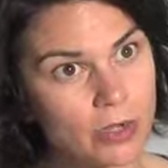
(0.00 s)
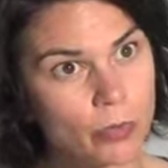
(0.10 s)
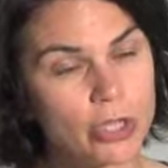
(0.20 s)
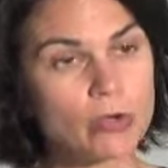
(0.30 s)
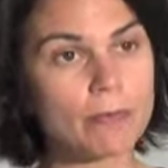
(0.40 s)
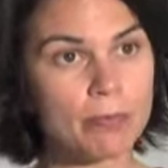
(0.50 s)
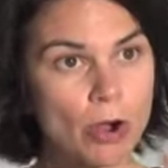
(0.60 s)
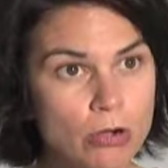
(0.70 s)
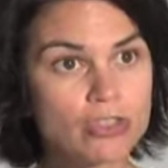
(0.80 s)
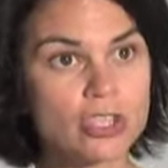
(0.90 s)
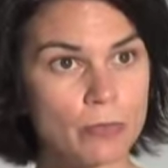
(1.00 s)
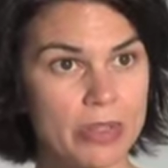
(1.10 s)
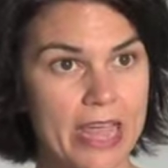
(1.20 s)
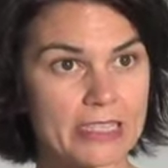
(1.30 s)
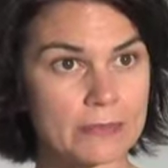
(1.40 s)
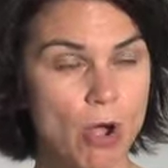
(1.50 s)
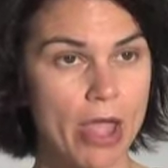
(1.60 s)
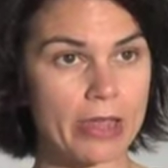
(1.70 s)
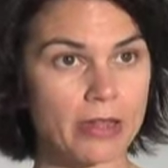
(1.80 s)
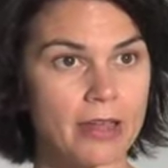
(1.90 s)
When you approach them with that
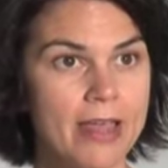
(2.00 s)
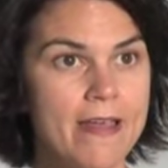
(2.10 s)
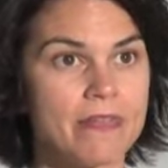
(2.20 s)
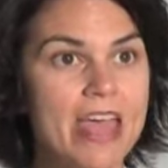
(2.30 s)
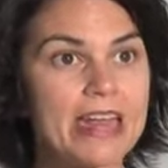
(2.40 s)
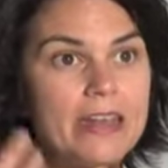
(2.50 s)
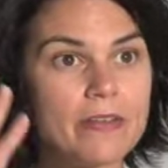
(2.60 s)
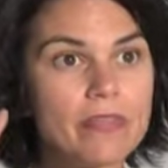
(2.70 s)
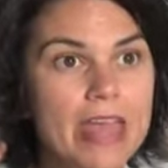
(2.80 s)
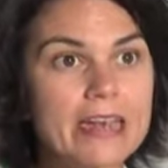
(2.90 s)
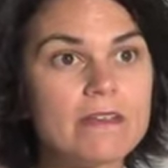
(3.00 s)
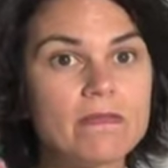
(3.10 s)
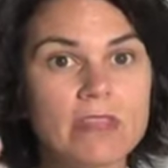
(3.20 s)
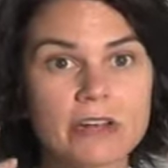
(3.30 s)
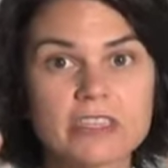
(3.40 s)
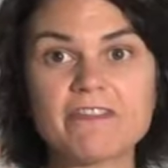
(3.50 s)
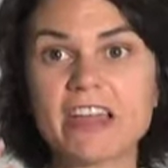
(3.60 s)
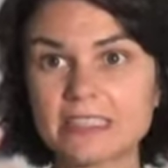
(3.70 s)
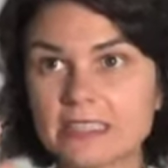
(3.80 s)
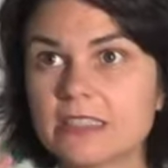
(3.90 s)
smile, then their
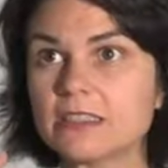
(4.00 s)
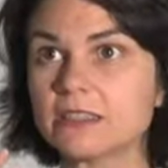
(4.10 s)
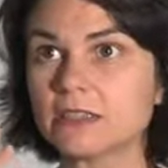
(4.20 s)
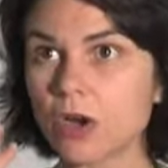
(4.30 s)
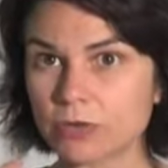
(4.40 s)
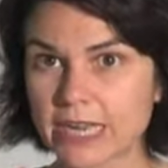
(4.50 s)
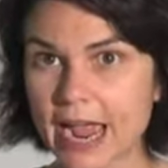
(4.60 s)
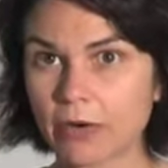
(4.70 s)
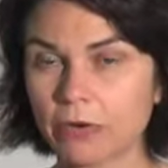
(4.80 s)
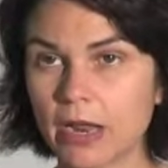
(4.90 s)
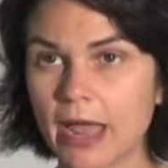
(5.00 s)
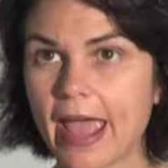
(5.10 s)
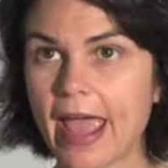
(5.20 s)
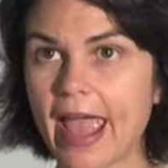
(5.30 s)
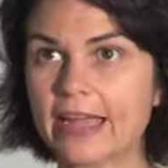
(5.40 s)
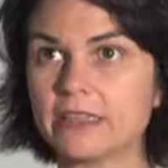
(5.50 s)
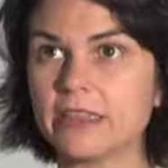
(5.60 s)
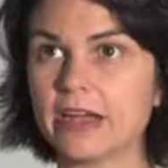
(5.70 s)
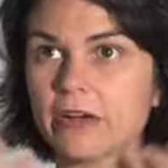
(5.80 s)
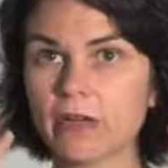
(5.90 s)
defenses go down and
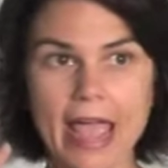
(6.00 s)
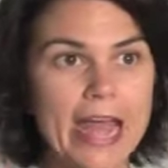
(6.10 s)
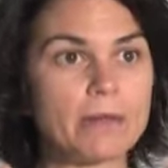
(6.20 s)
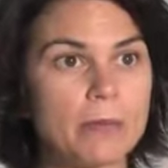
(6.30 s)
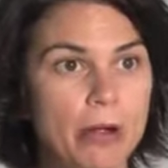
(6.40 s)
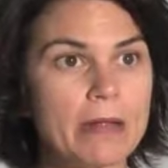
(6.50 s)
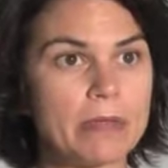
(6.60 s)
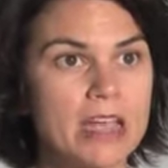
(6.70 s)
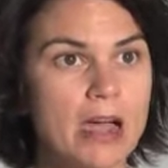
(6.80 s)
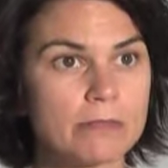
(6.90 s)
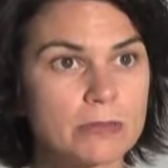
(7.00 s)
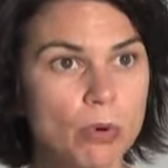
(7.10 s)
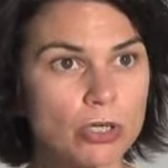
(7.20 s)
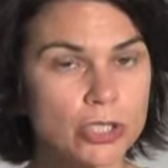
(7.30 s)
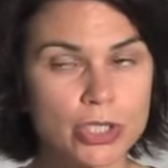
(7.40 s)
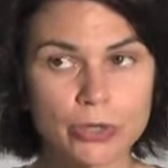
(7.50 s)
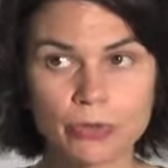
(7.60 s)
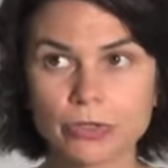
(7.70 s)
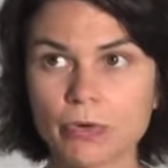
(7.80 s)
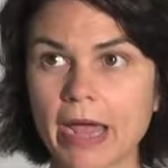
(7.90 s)
their animal brain becomes more
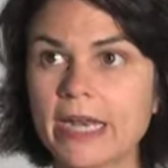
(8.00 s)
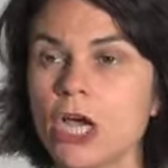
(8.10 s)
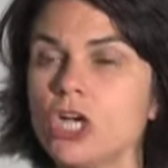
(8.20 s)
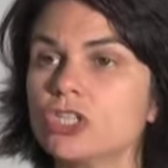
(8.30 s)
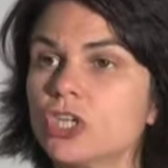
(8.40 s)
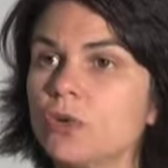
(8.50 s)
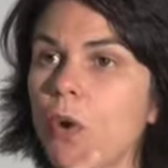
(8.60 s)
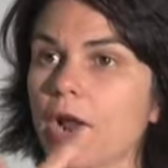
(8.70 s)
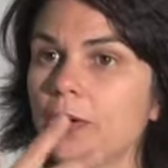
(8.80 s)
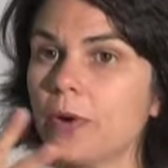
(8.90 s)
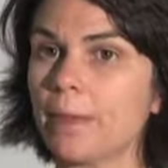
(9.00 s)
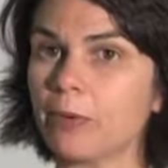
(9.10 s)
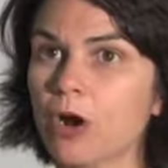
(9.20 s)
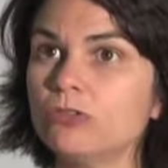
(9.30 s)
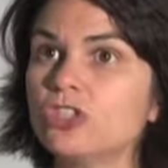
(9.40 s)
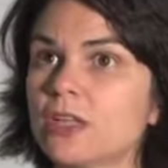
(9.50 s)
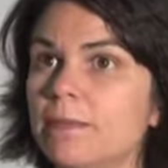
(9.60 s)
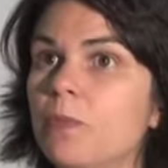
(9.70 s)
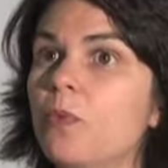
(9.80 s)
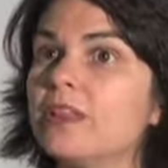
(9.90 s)
soothed, right? So you want to approach
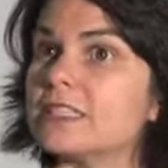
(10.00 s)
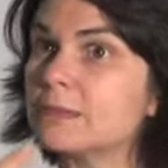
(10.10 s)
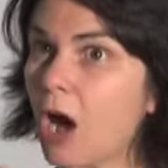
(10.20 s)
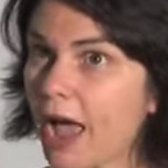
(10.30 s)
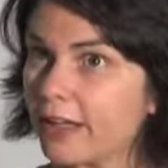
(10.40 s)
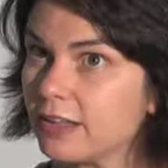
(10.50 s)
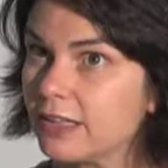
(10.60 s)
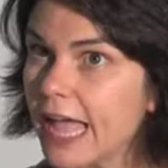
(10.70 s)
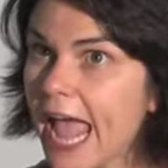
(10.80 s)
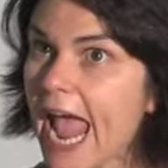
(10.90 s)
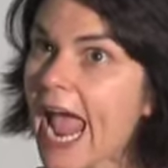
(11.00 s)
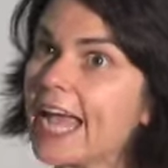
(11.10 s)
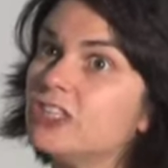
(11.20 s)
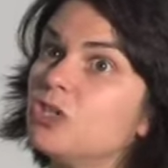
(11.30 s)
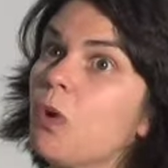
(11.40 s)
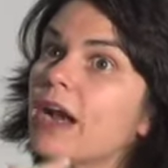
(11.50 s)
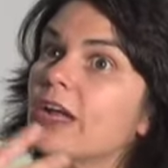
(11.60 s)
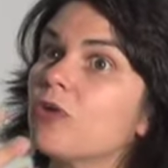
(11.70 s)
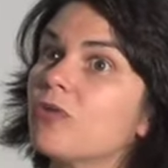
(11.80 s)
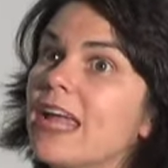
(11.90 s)
them with a smile, and you want
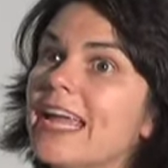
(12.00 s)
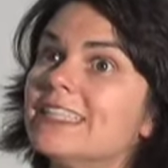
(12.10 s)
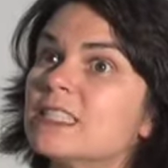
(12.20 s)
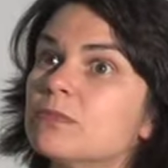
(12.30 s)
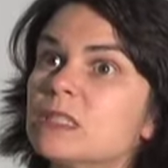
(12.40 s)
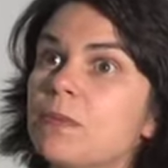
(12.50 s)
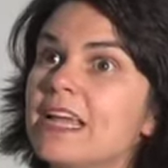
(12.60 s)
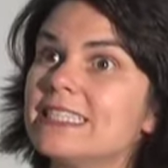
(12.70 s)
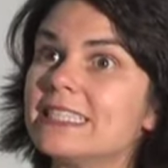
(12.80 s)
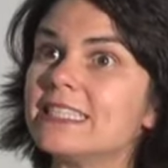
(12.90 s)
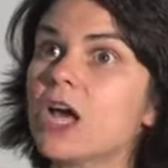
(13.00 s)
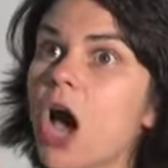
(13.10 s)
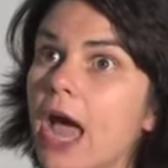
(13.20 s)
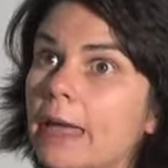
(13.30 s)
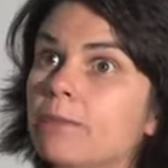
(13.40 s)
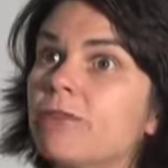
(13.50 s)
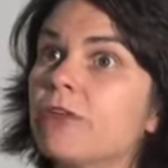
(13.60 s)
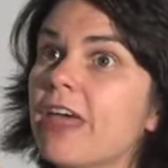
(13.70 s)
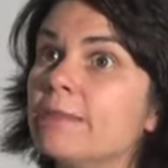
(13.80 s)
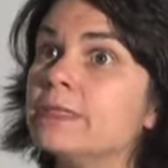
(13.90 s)
to create some space and time for
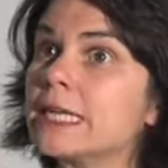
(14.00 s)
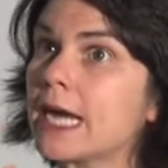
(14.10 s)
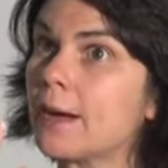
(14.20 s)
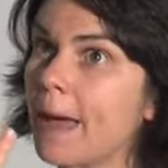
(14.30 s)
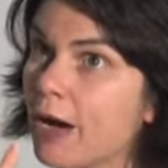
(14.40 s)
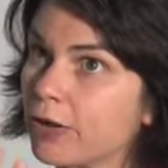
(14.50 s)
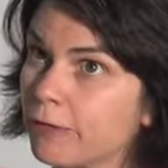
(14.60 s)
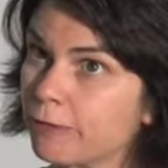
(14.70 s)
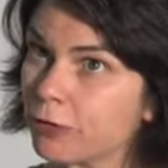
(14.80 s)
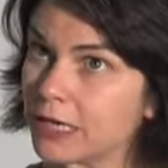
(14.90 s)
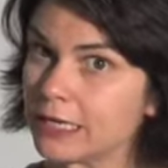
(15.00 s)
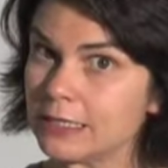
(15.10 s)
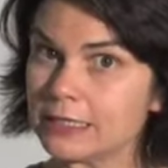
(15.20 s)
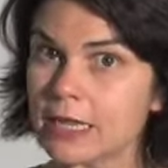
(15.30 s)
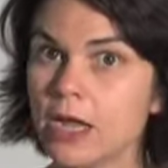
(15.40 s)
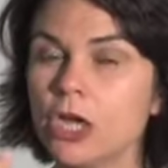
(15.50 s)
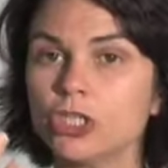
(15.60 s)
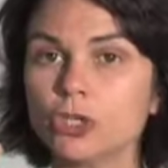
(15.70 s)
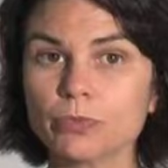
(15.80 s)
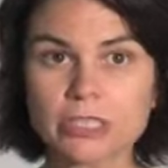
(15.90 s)
them to come out of the freeze
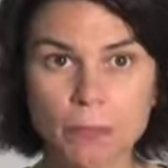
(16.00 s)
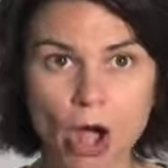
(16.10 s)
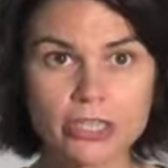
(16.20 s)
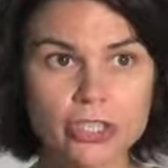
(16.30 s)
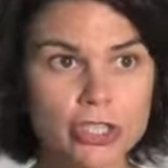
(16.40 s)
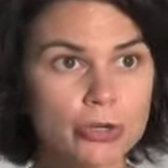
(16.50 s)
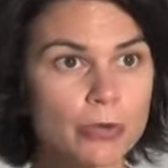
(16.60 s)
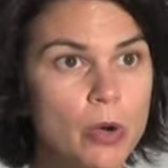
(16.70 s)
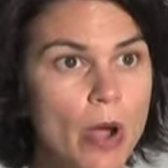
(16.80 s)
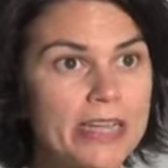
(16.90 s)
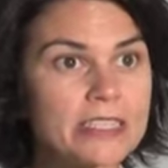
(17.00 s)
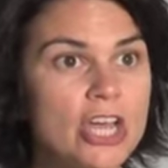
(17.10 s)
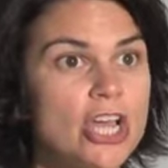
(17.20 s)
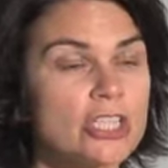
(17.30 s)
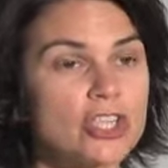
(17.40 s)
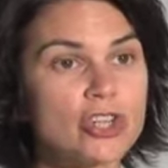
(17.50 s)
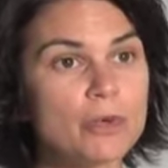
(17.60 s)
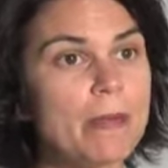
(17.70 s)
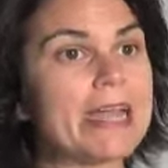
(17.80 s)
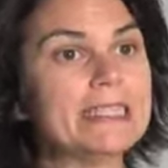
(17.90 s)
to respond to your request. So you
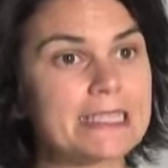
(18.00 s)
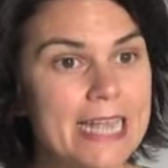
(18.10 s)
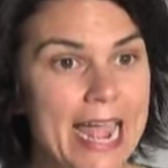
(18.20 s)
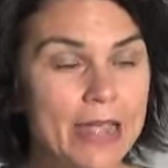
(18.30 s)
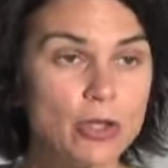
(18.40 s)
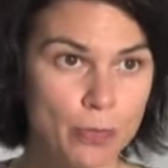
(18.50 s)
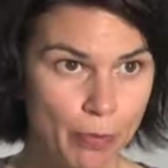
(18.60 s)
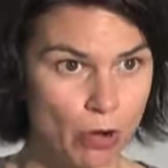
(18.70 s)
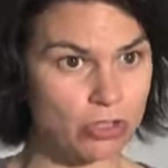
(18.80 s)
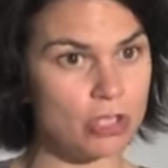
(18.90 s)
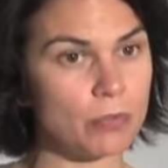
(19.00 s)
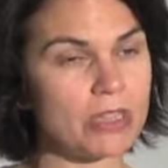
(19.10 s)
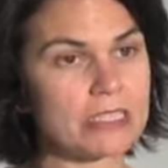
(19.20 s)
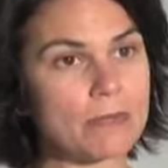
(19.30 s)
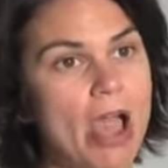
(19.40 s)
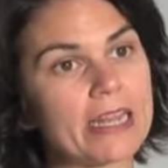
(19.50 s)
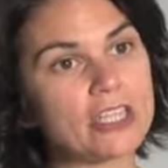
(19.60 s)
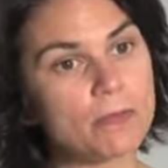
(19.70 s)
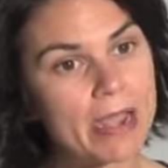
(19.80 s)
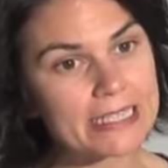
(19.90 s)
might say, you approach them with a smile,
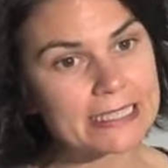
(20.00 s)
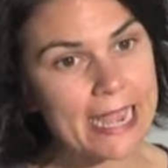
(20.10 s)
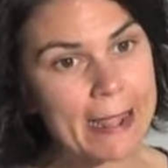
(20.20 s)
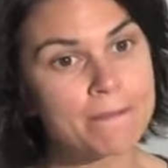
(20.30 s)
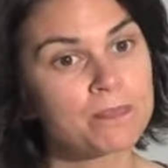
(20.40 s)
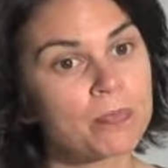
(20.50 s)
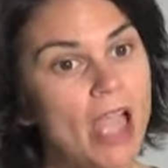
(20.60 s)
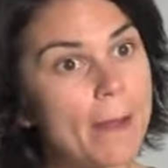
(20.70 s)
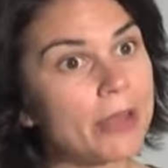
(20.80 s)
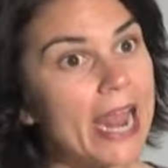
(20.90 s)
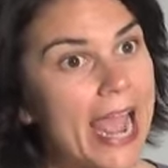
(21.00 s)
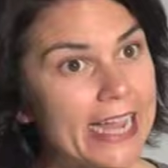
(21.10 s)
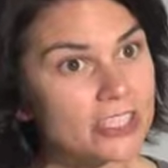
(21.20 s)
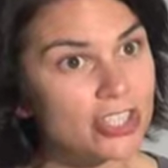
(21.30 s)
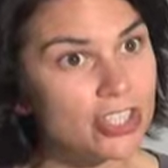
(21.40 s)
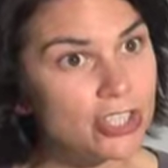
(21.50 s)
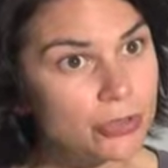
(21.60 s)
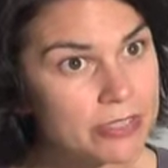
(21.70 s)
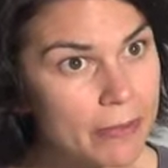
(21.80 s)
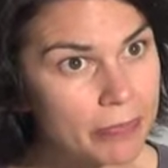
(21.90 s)
and you might say, I'm going to ask you to
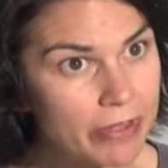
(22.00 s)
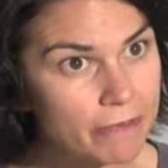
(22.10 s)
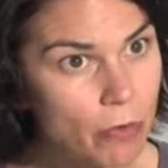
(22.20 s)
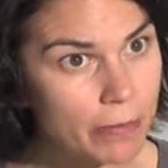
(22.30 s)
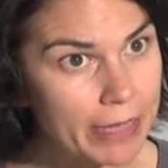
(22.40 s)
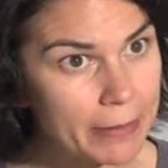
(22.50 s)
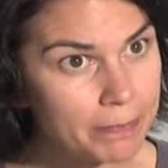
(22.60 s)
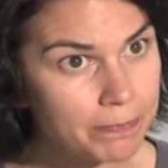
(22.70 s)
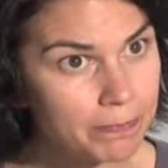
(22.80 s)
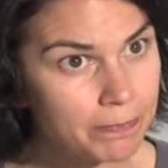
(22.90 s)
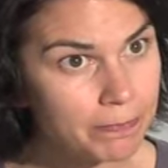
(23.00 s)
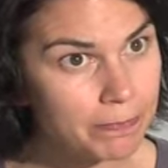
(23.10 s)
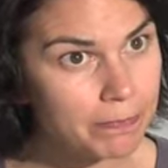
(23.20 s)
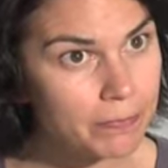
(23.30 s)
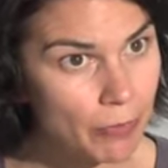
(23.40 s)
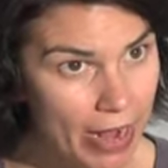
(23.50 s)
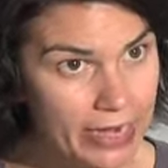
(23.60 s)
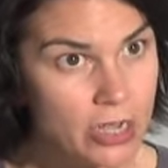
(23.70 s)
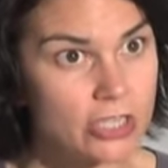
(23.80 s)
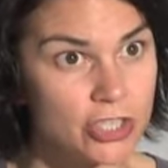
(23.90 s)
do something for me,
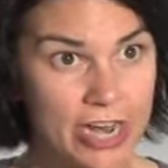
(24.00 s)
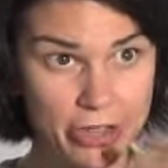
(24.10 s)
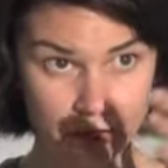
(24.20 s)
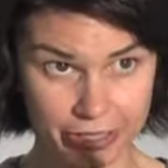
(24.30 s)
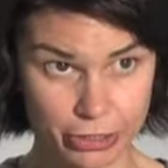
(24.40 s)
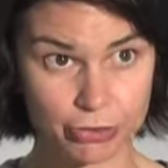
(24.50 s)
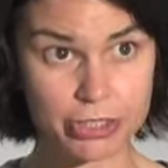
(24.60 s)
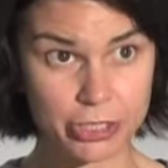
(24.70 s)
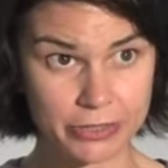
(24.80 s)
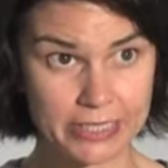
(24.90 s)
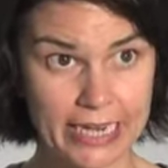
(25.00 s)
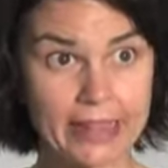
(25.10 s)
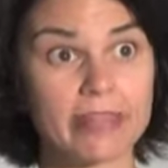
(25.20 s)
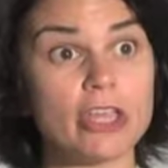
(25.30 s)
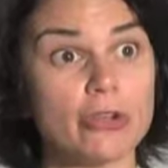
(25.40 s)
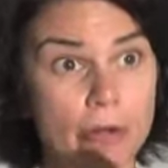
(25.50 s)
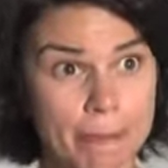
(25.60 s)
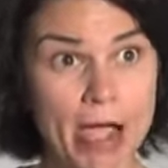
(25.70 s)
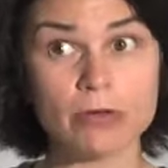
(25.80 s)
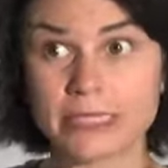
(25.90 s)
right? So now you're introducing that you're
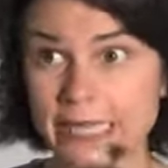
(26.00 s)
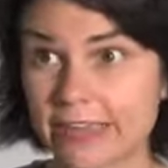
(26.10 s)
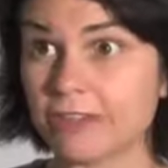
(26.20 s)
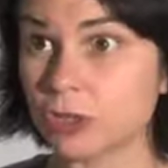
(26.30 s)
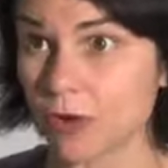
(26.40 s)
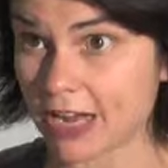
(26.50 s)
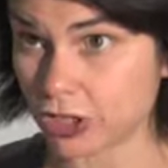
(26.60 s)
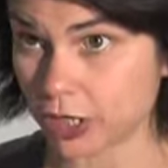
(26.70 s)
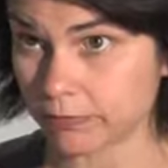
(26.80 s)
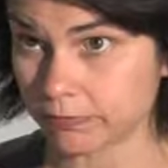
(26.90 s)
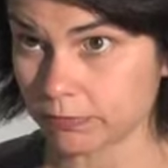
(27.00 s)
about to give a direction.